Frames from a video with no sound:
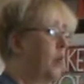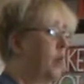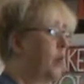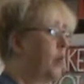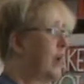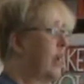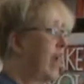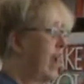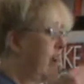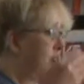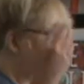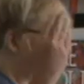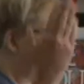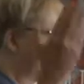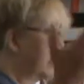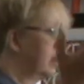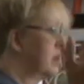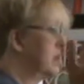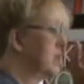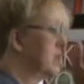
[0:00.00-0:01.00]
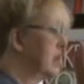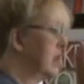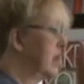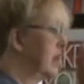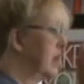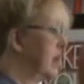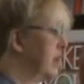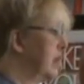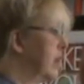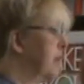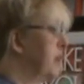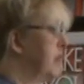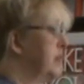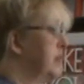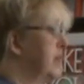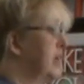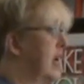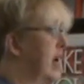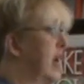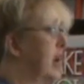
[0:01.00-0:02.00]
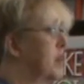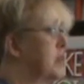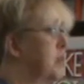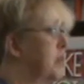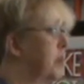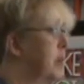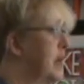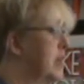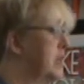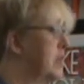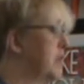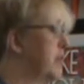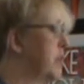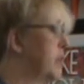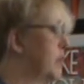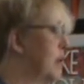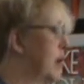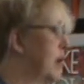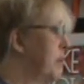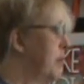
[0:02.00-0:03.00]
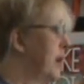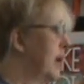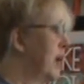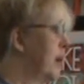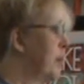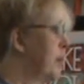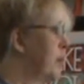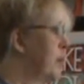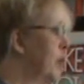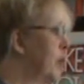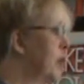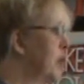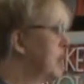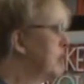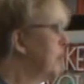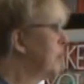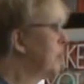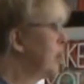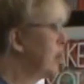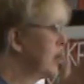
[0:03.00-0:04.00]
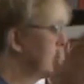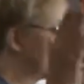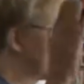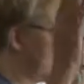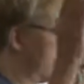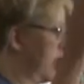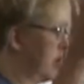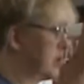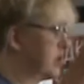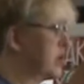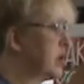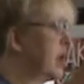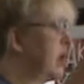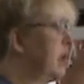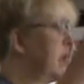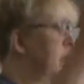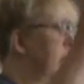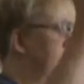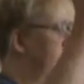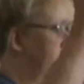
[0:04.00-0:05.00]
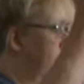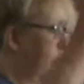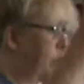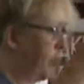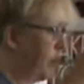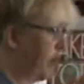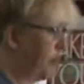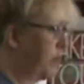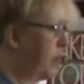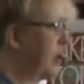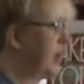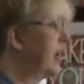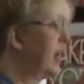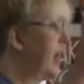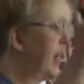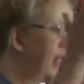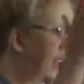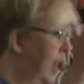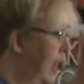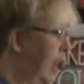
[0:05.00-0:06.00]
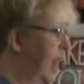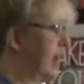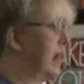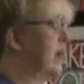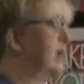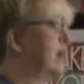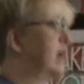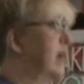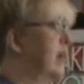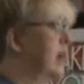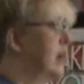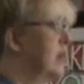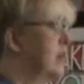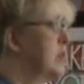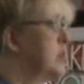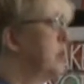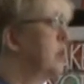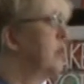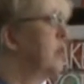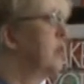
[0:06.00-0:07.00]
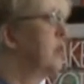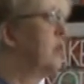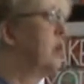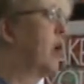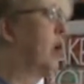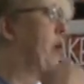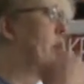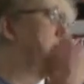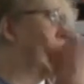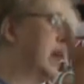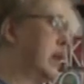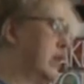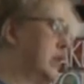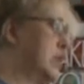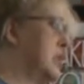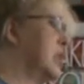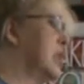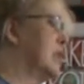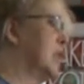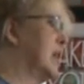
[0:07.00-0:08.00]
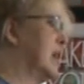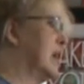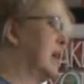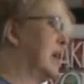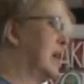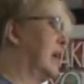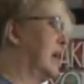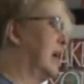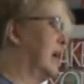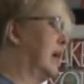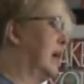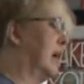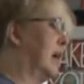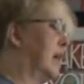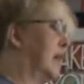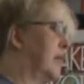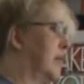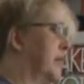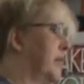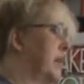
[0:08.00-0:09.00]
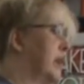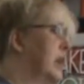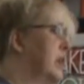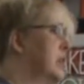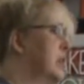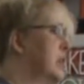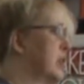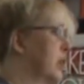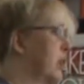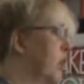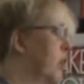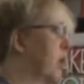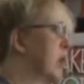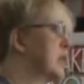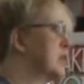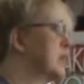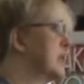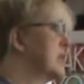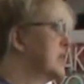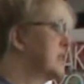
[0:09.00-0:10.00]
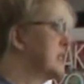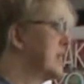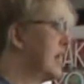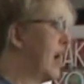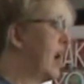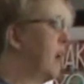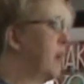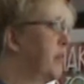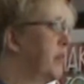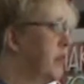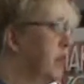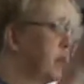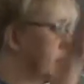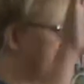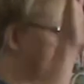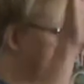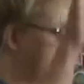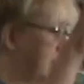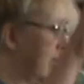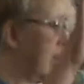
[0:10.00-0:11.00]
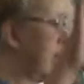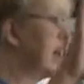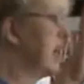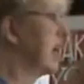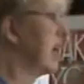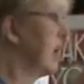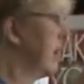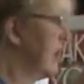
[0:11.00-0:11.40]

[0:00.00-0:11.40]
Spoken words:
We have books. They're $50 a piece if you want to pick up a book. The book is also, we put it online. So if you go into the course itself, you'll see